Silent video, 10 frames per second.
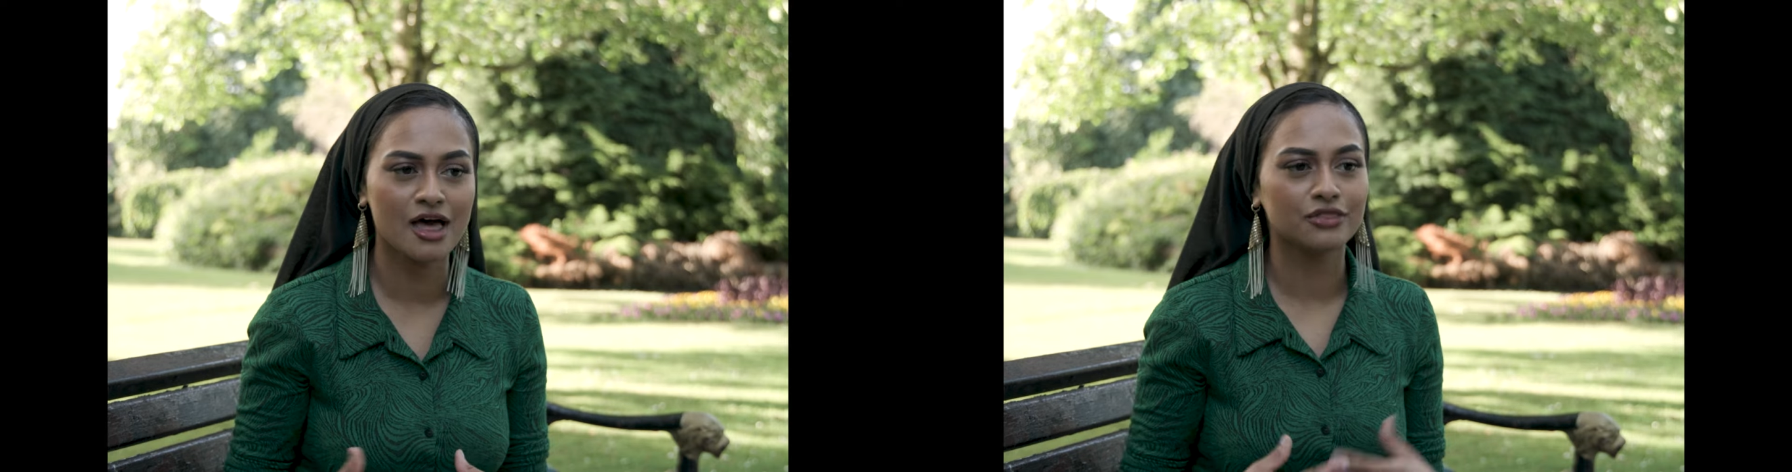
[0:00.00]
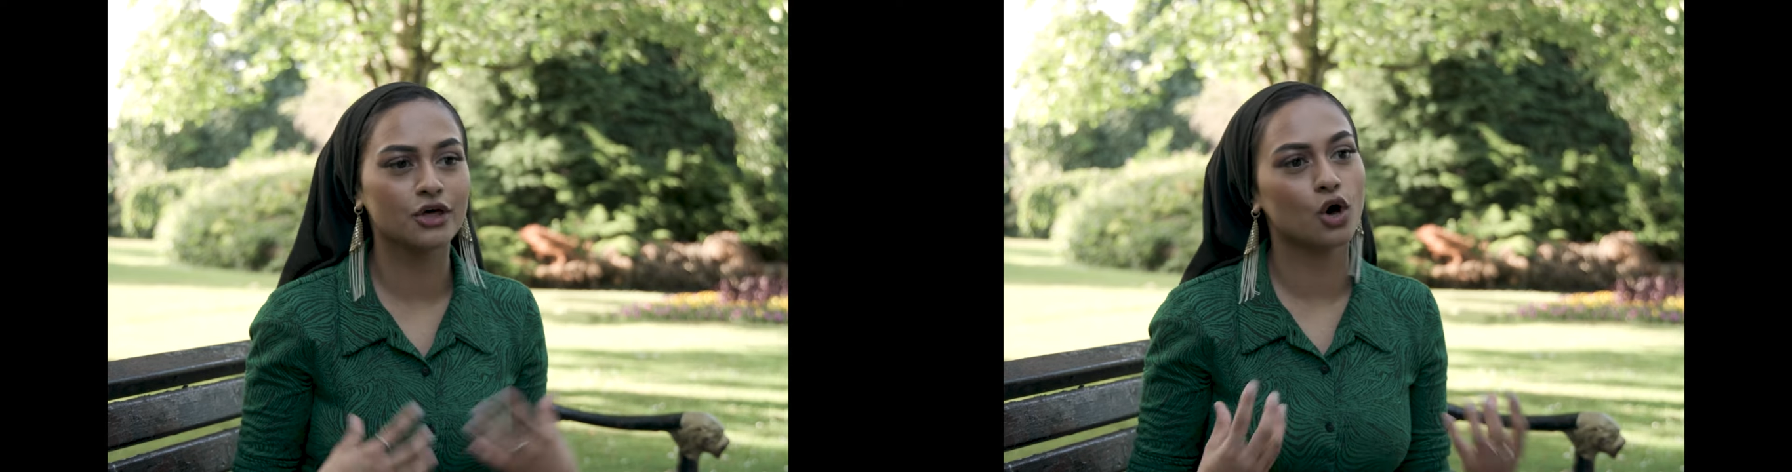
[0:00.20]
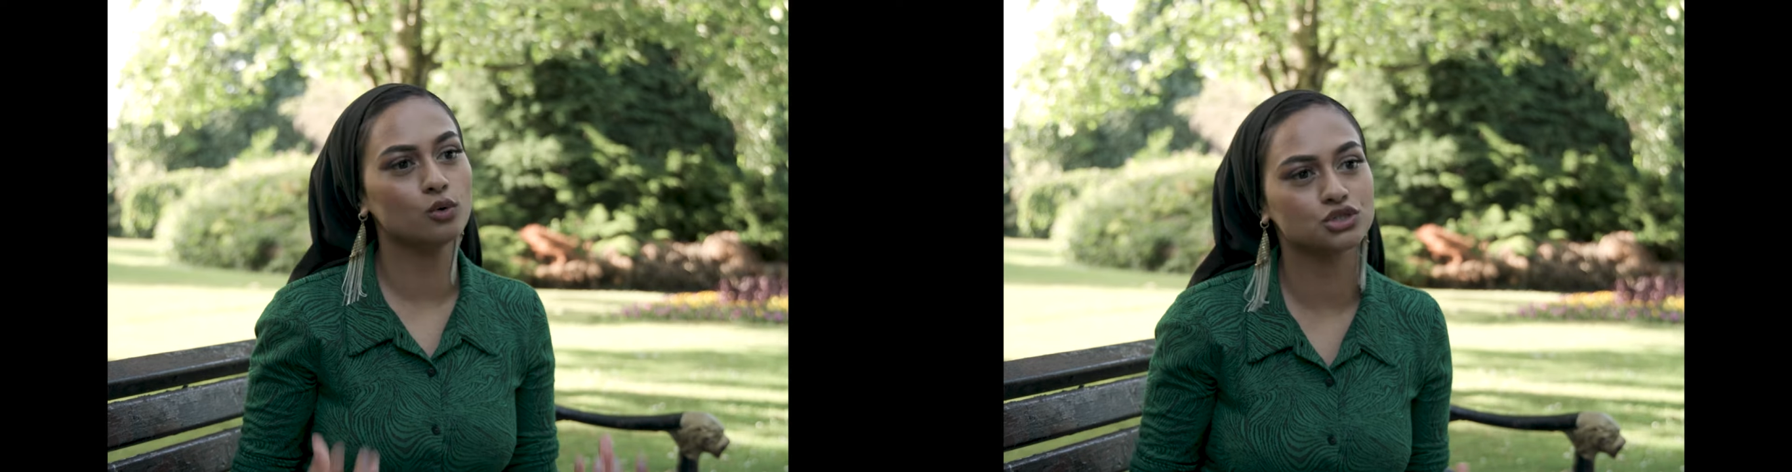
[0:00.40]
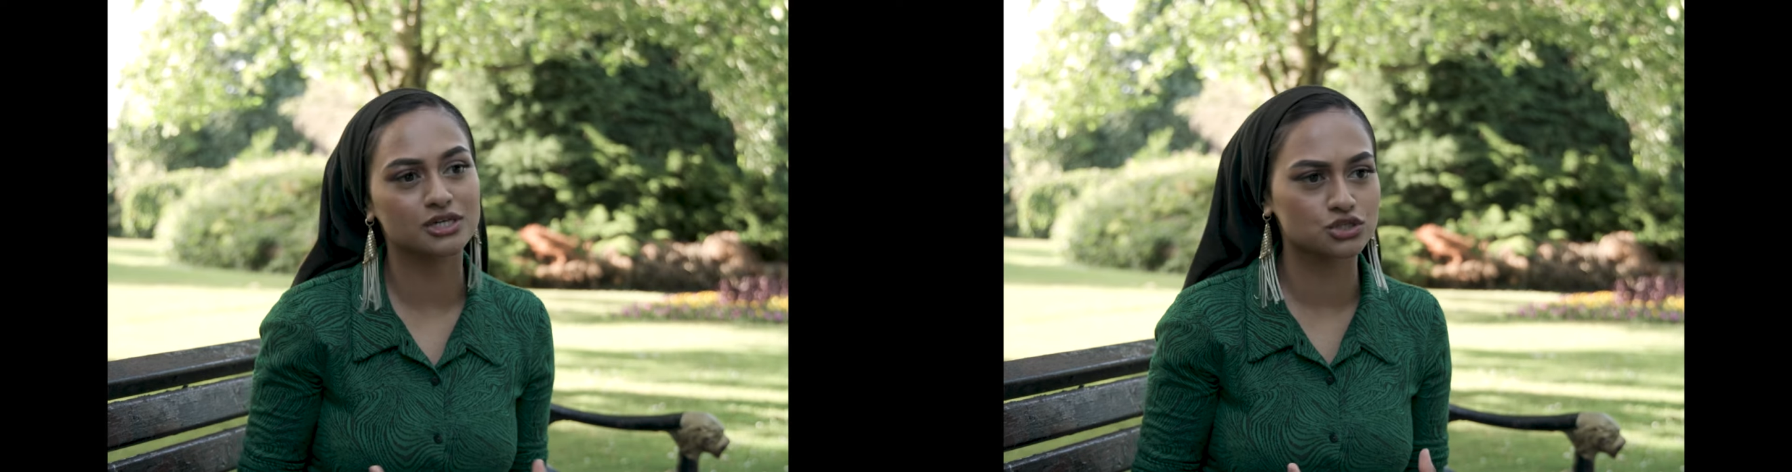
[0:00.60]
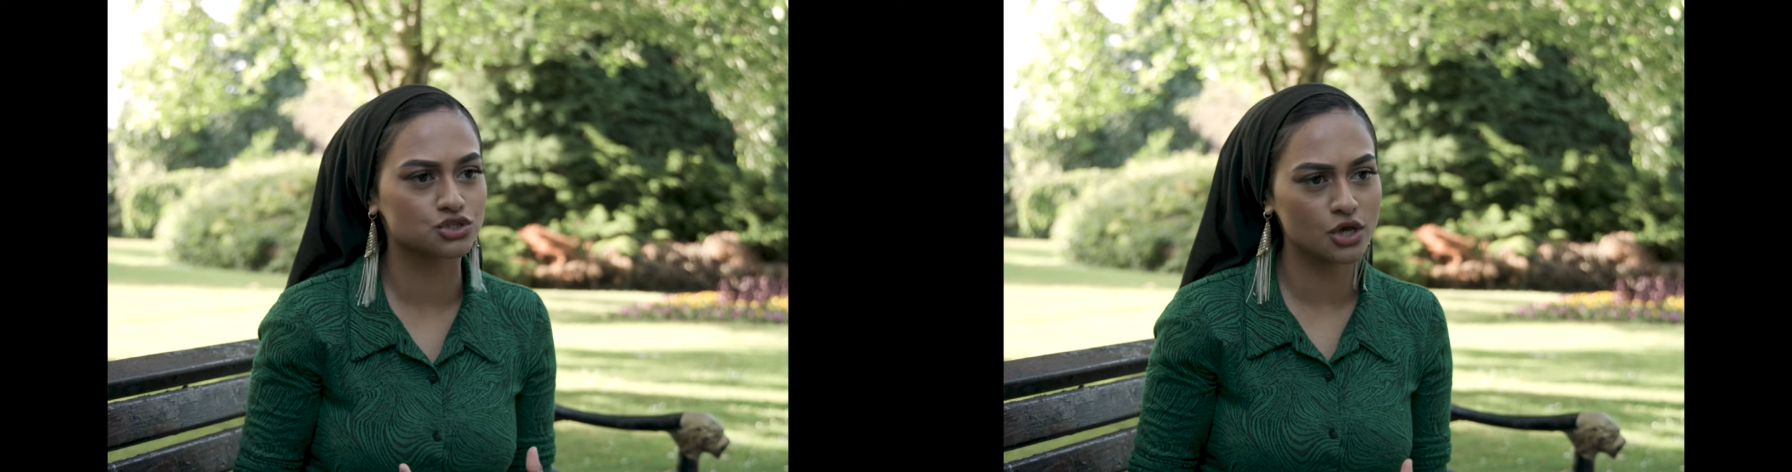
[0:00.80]
The culture
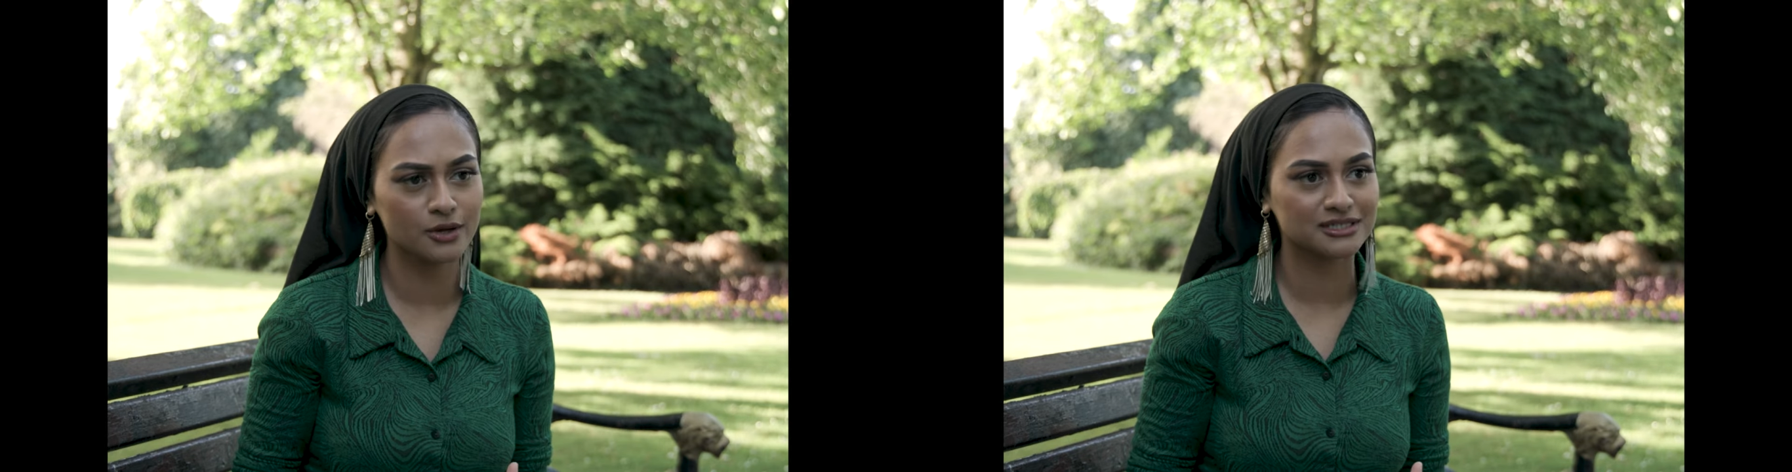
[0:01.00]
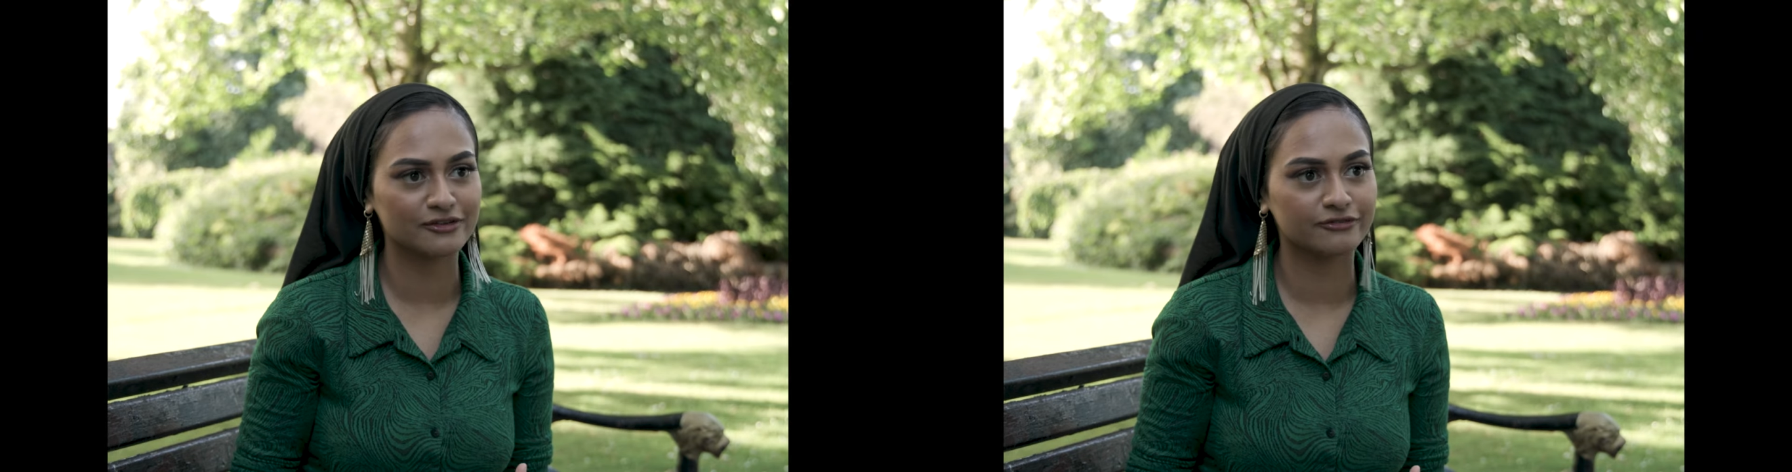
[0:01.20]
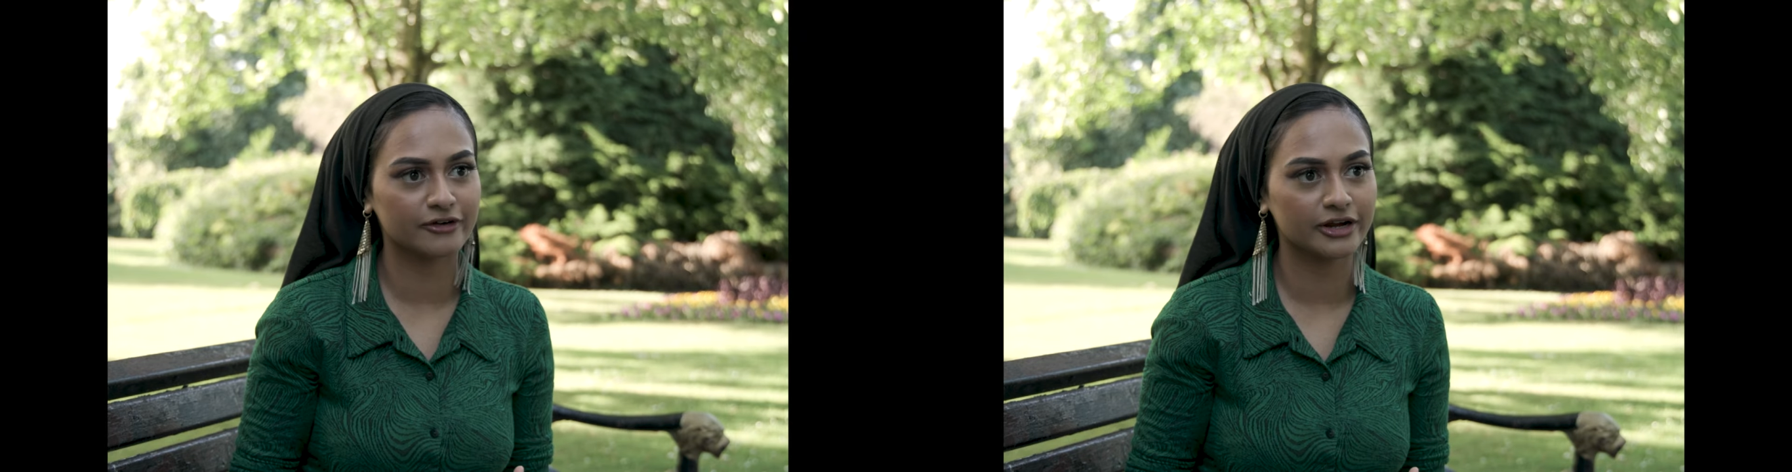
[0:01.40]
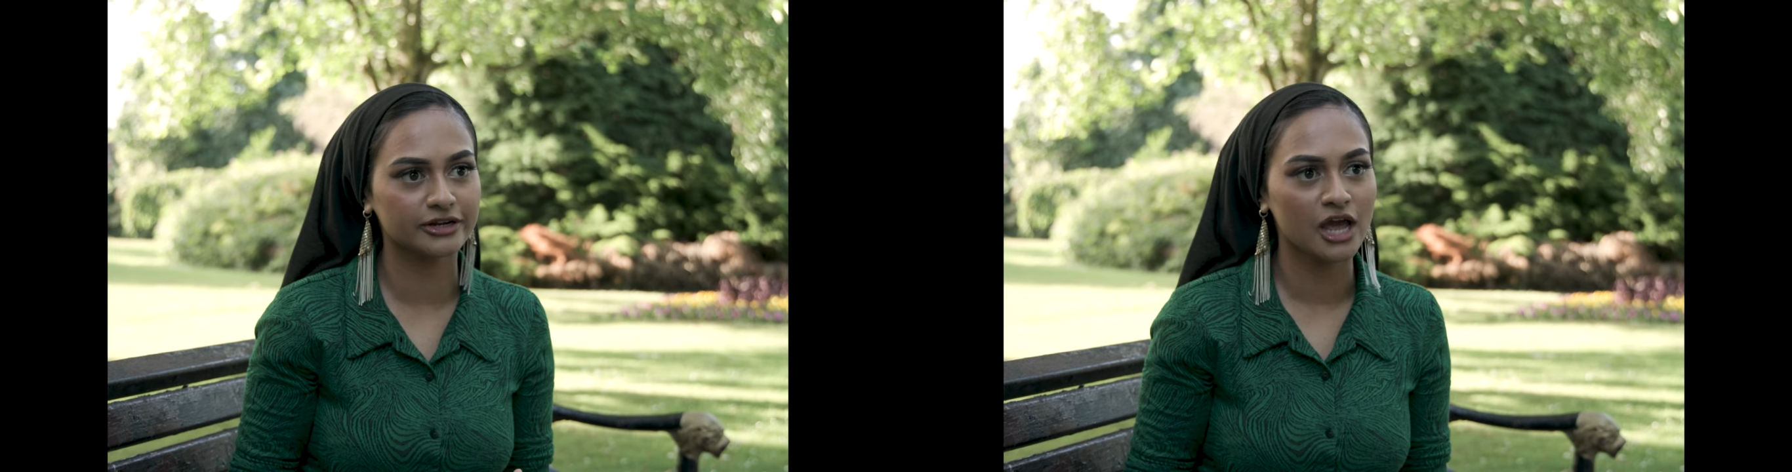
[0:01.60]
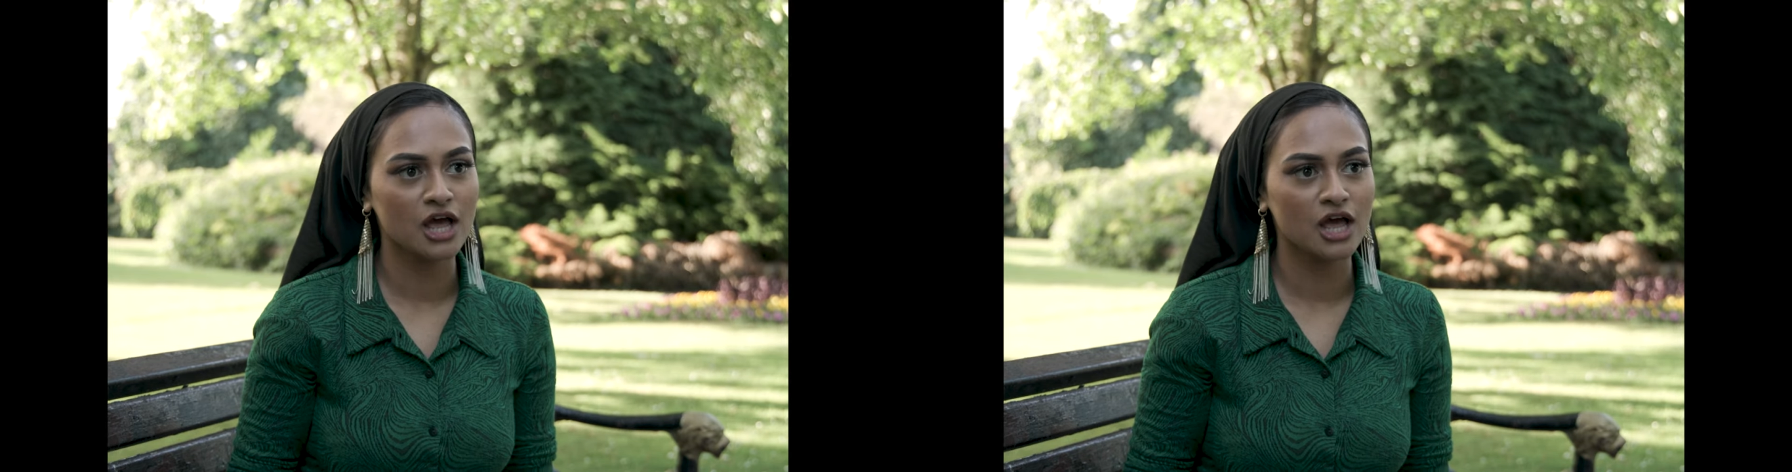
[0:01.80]
is so different,